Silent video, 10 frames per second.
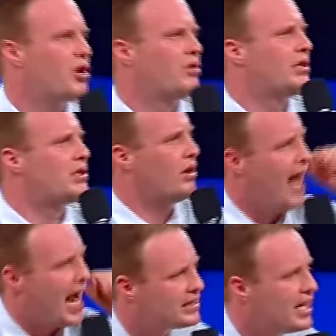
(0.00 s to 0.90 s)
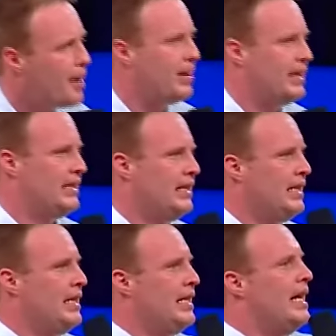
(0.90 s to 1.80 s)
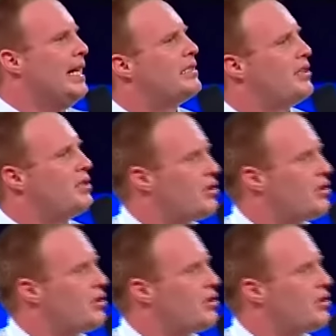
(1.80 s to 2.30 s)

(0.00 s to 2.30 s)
churches are locked up is because